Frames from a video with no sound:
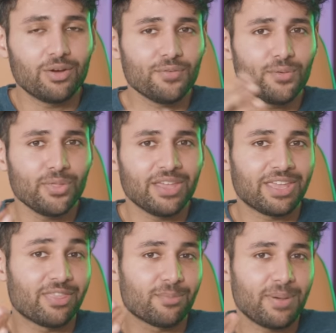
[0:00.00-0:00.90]
Now if you
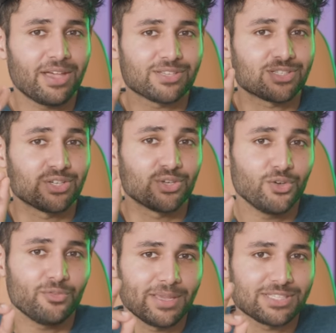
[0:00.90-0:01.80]
think in the past
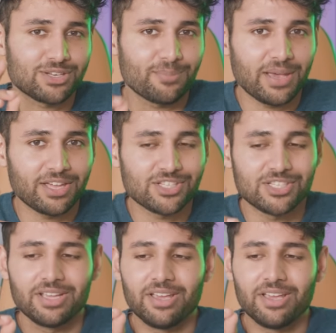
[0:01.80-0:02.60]
you've messed up bad,